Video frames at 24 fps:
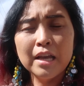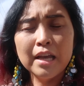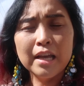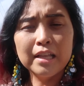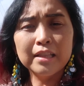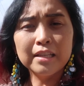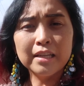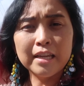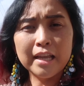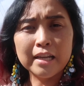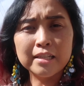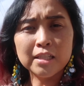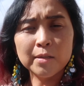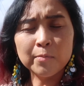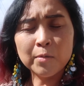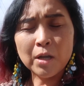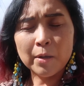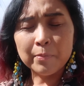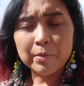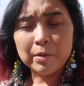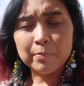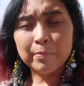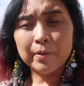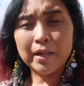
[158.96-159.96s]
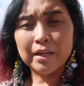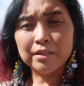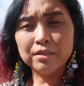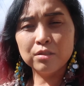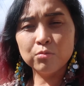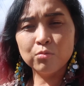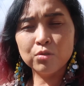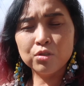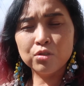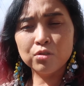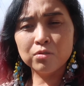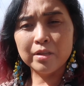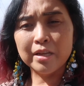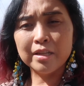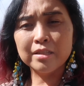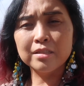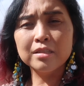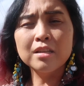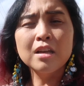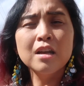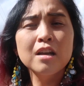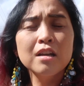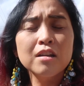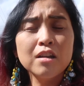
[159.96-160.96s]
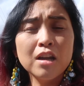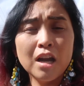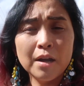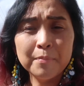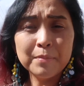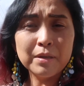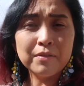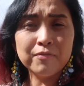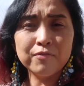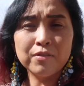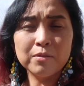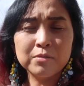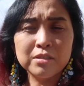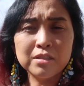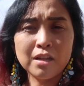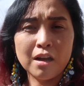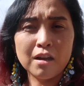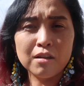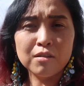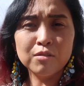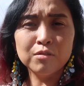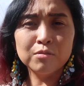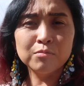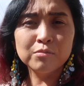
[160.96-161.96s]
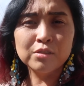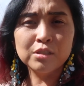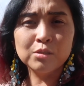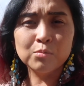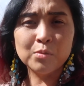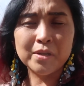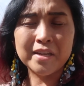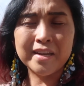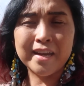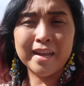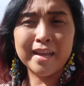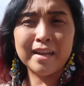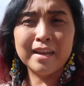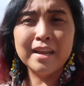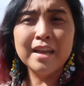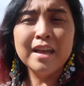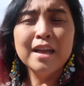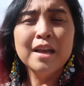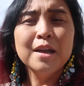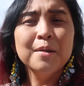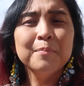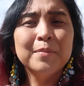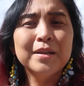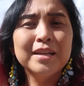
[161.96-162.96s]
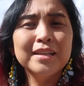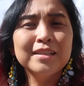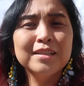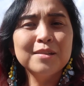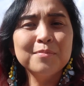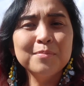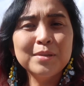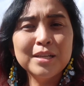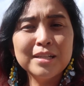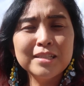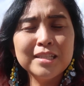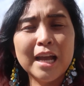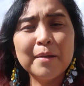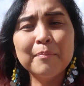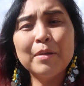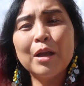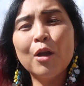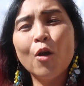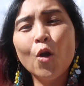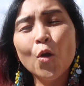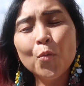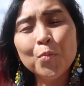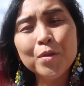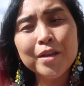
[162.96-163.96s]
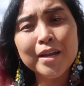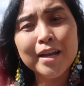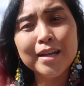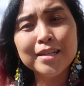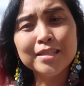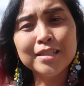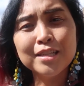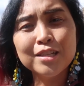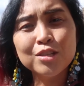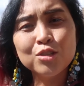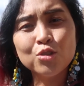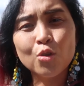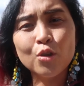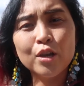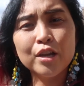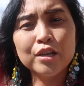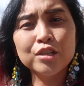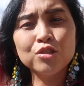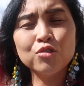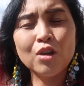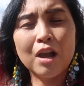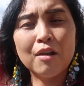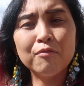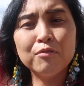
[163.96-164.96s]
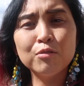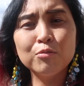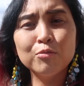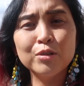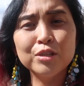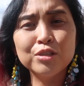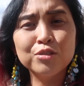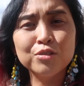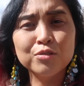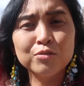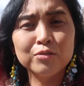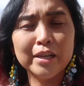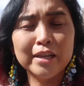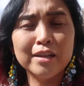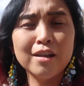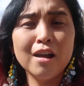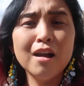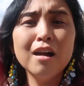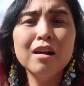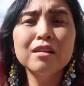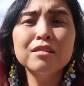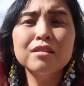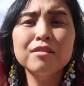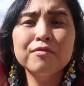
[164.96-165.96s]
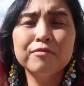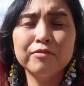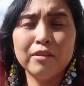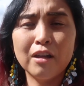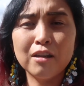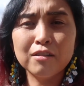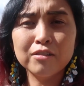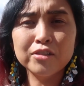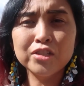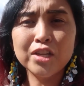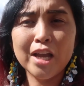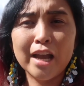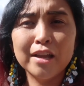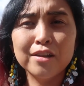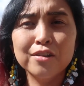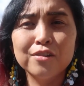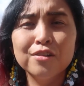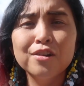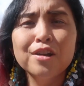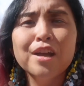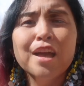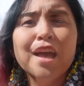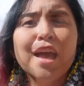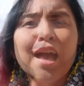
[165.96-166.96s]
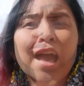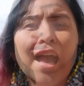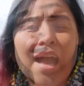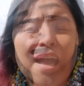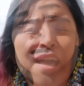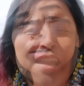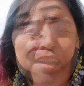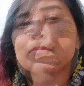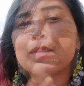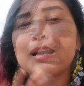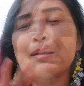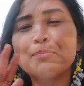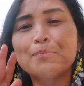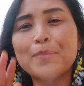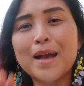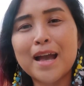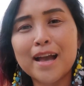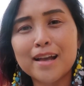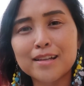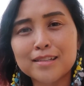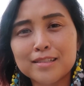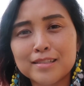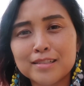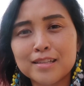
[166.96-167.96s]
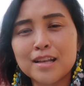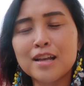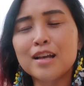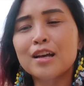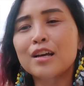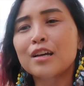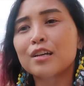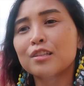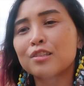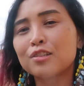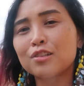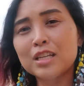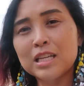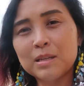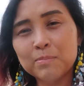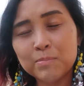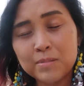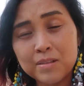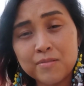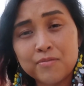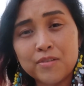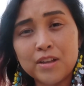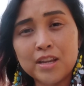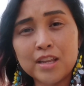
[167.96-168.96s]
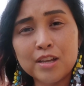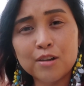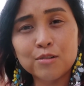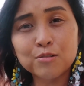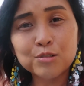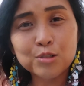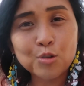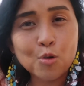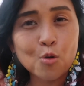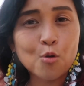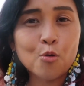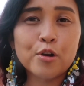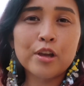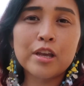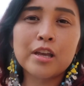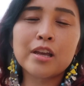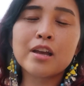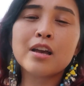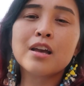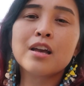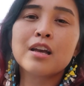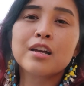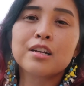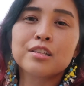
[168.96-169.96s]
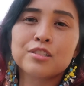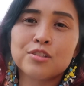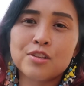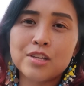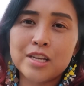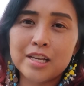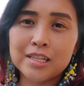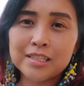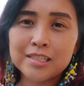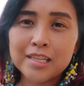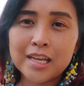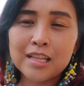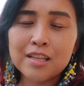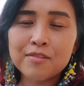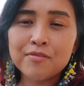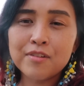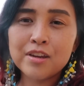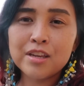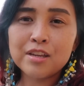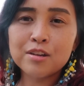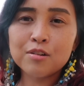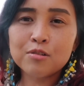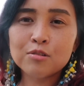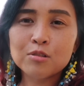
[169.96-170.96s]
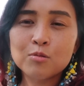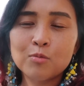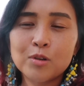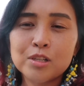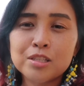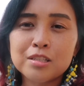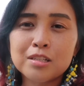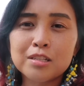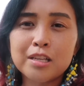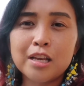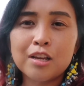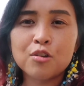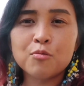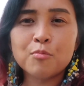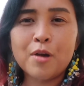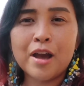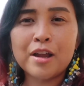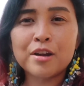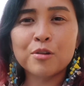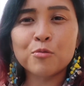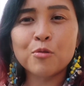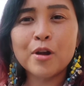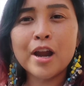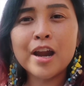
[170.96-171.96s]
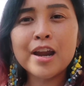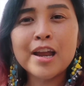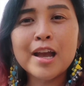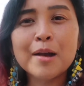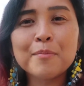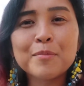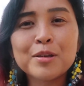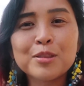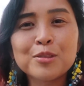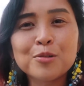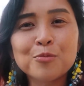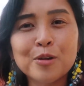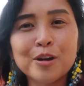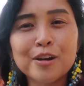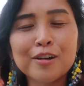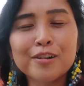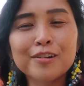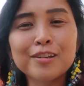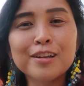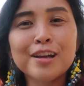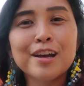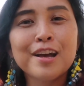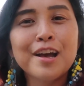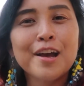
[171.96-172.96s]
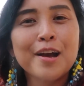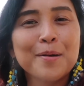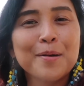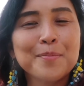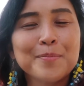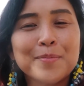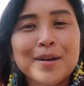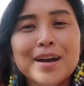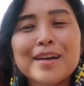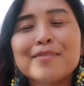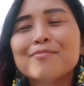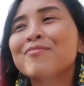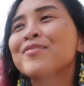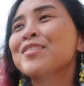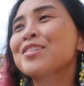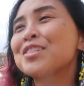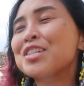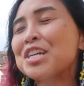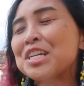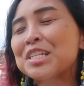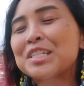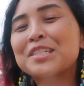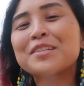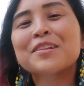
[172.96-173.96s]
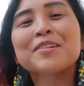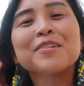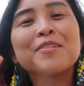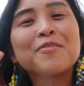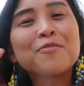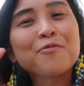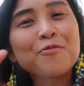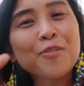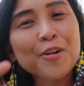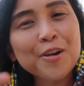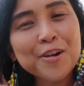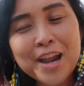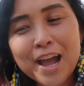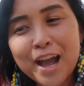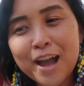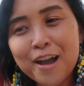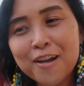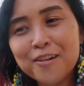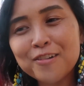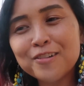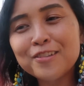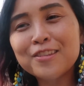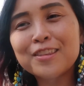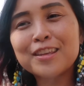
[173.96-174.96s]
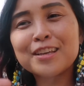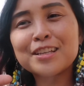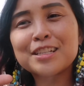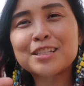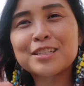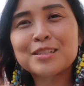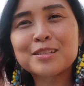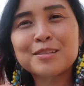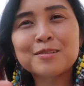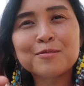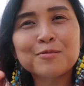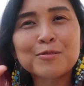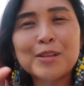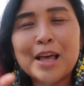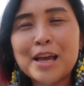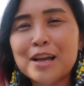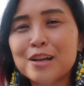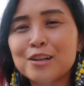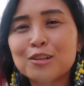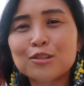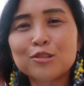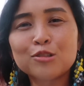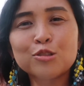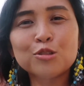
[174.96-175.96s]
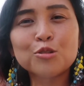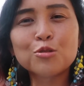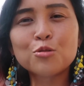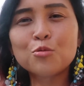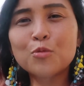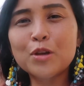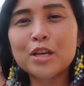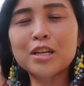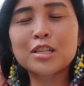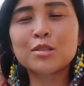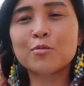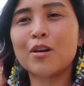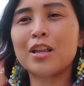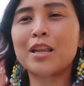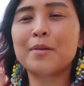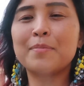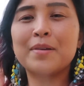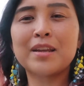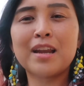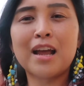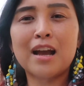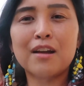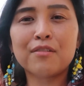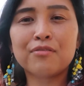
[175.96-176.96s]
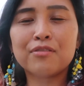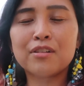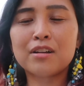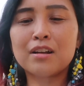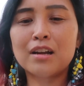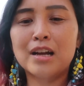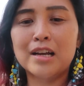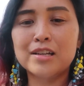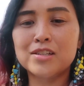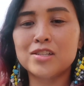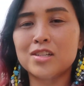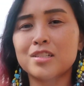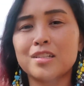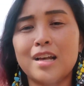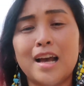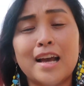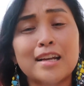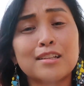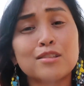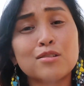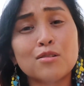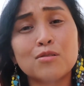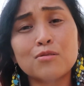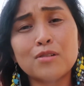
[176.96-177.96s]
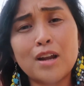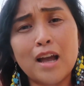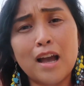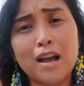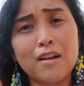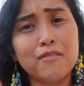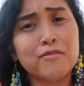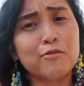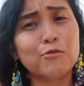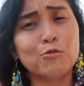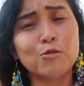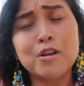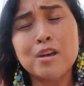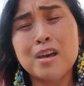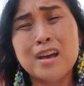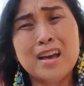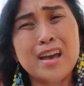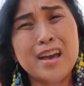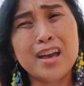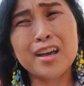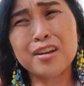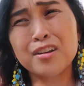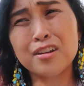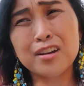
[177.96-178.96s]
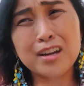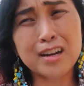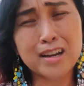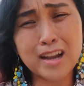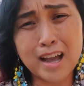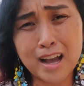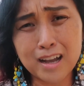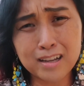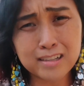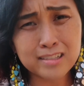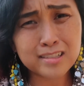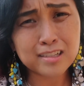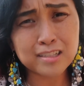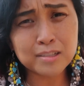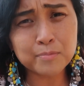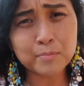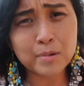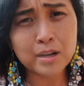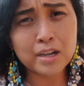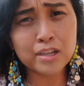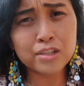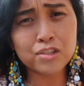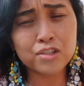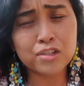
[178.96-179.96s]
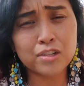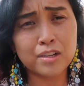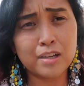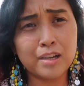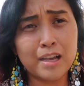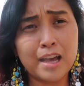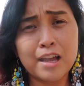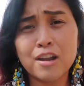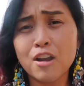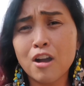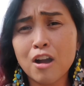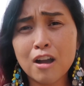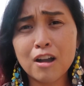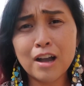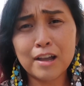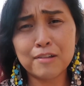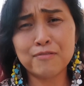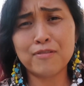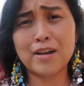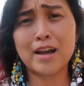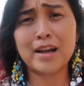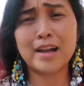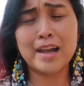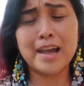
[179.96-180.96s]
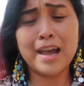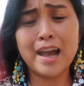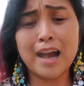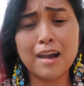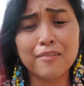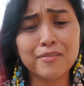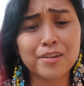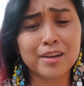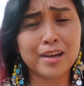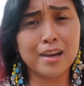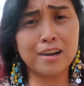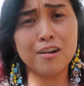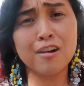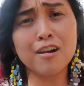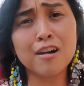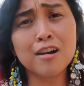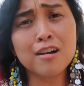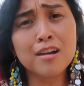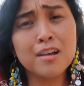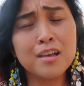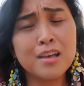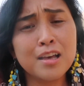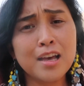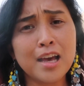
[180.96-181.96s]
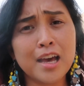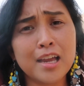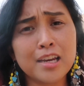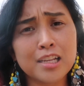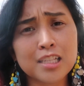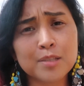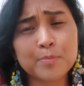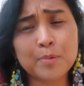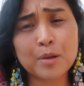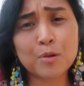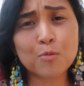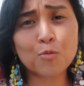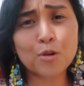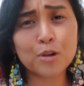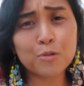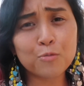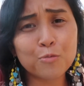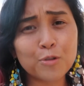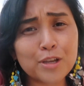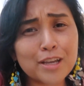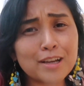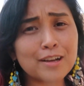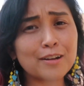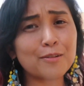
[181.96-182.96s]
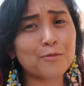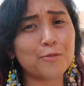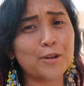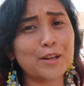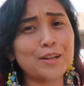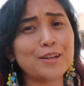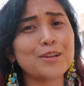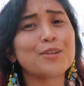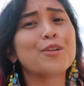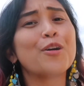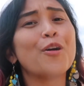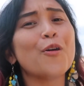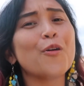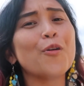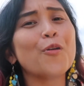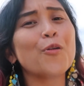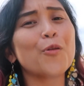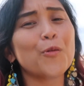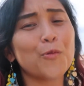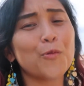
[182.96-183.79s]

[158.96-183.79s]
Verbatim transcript: in the next upcoming Planting with Jewelyn's coming from Stockholm, Sweden. But in the meantime, I hope you guys enjoy Travel with Jewelyn on the vlog channel. I tried my best to keep the videos going, so you get daily videos once a day no matter where I am in the world. But just for now, this like two weeks while I'm in Africa, I just I don't have internet access much at all. In fact, I haven't at all, and it's been one week with no